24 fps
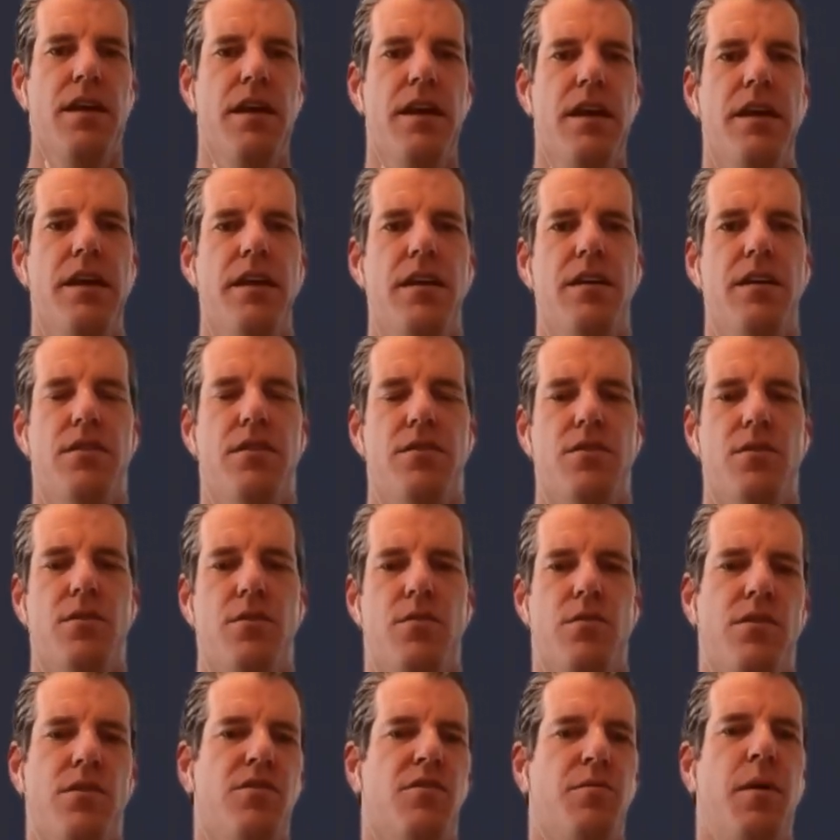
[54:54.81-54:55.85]
is
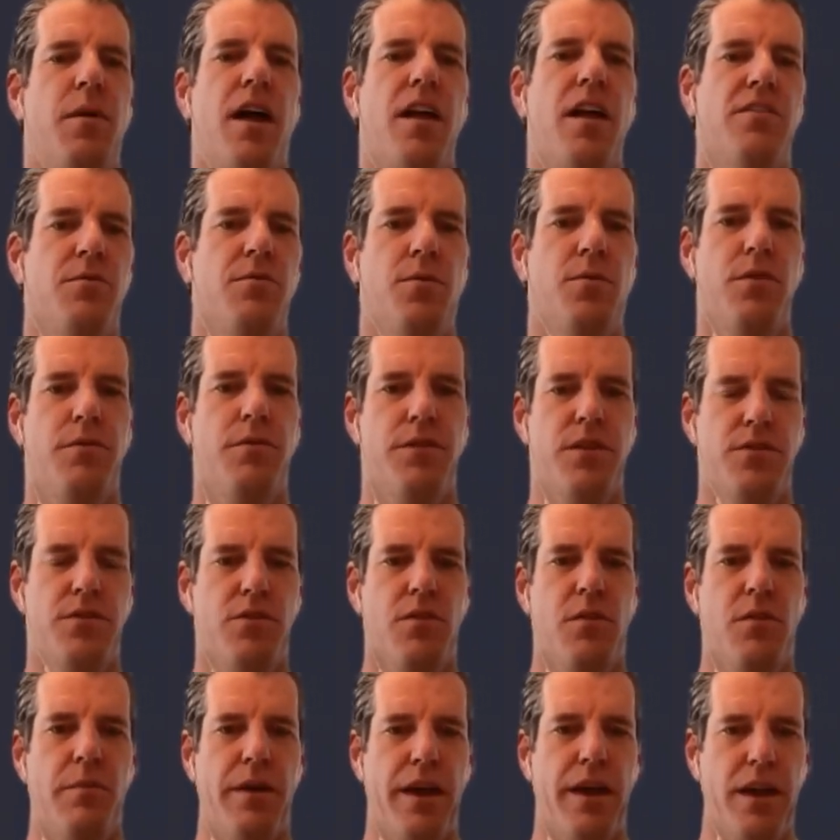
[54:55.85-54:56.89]
responsible
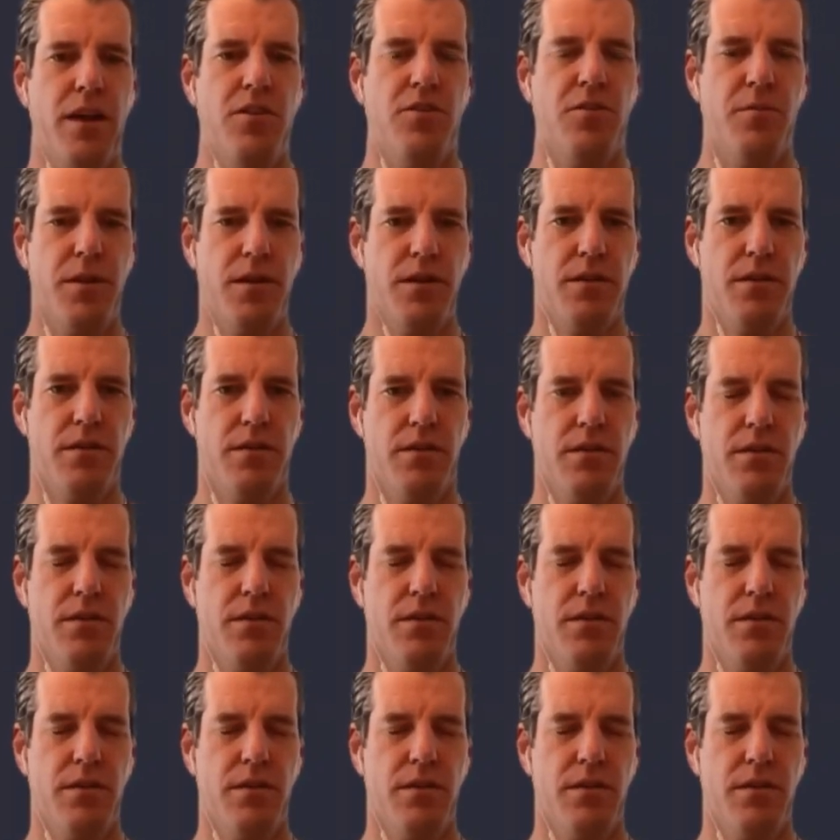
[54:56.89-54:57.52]
fiscal management.